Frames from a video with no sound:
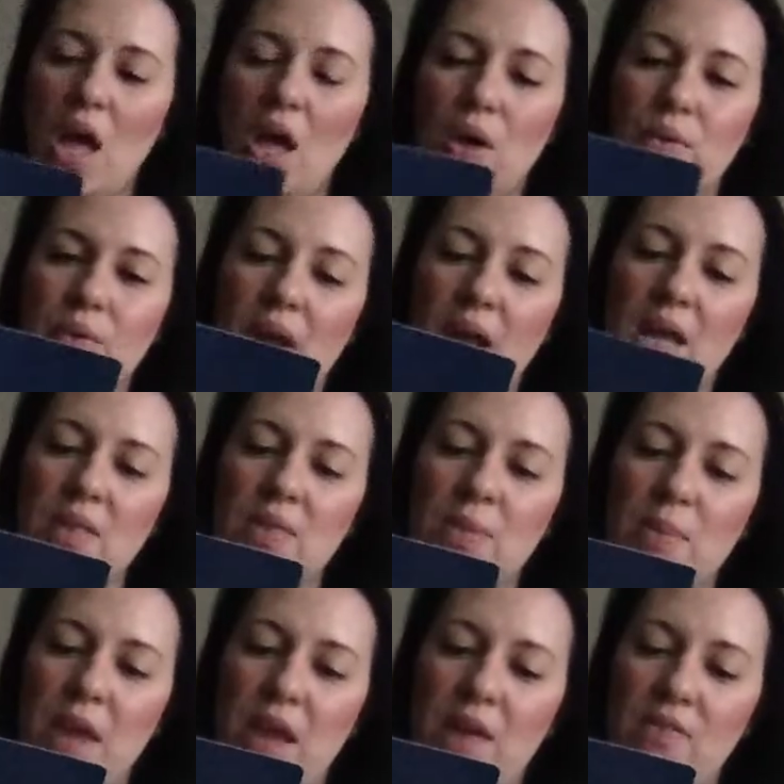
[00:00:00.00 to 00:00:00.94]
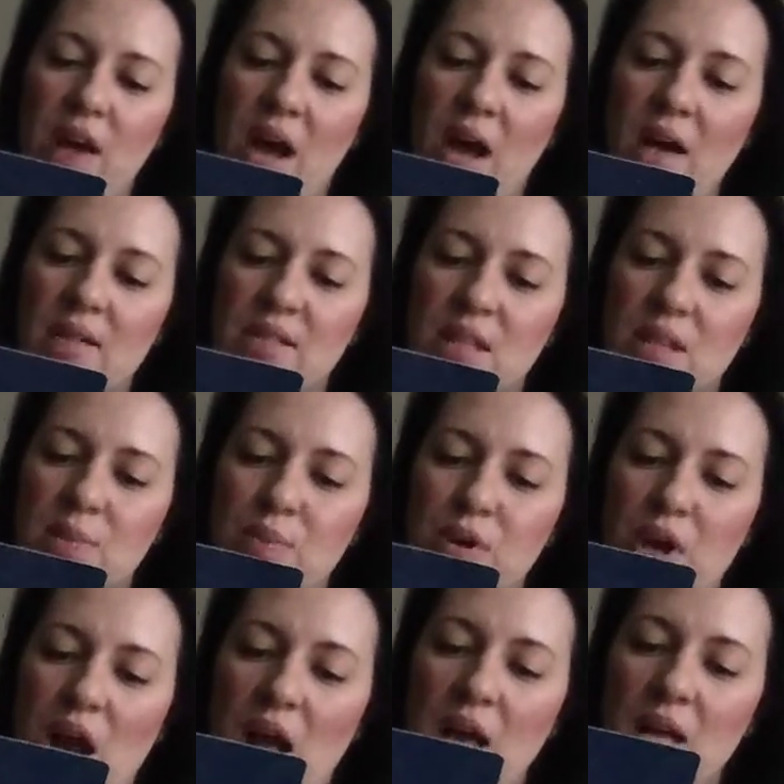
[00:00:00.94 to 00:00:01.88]
All right, and then we have eyes on the
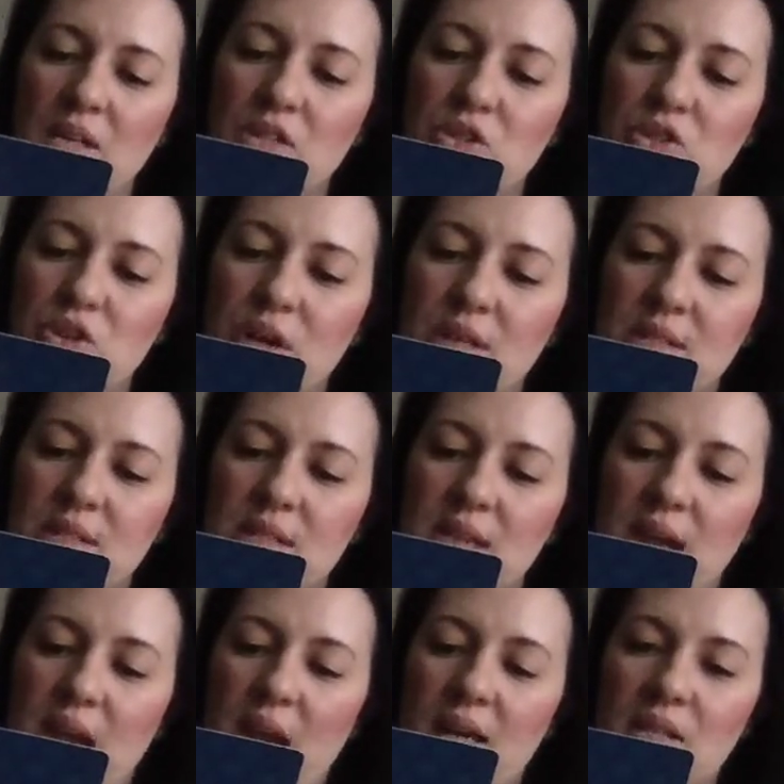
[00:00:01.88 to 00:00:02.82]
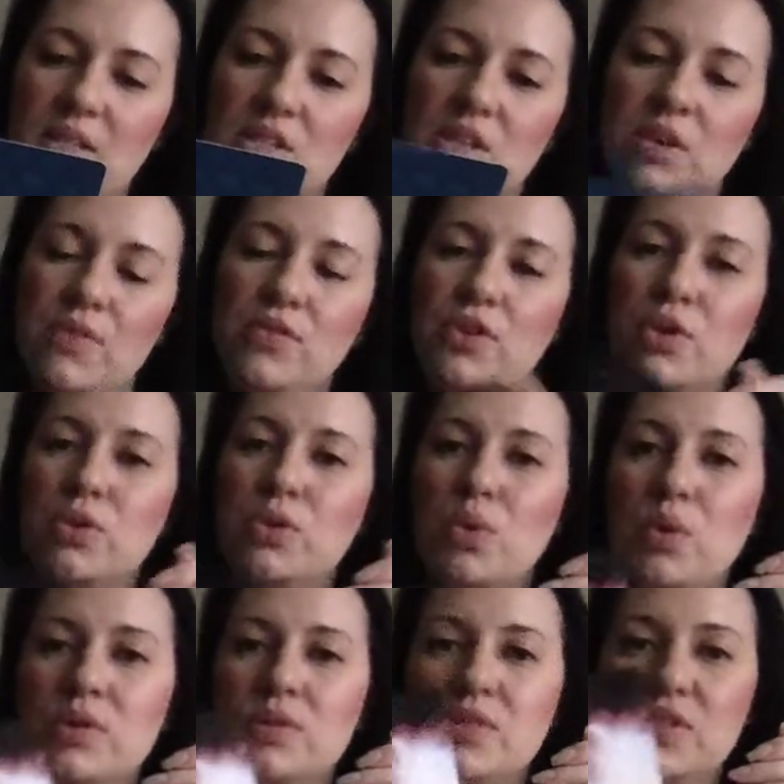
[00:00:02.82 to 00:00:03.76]
prize. Trust the guidance of your
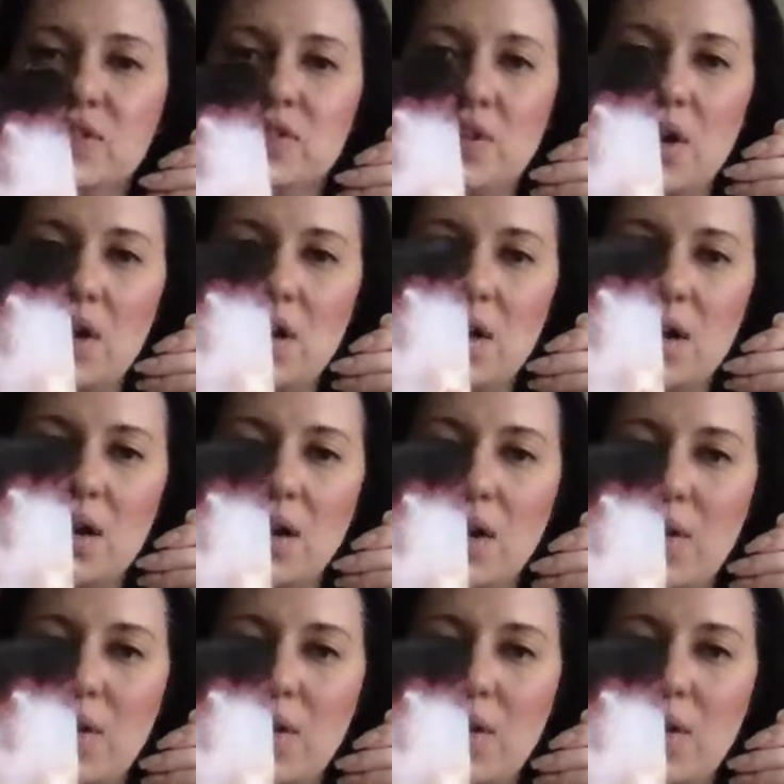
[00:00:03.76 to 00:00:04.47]
North Star.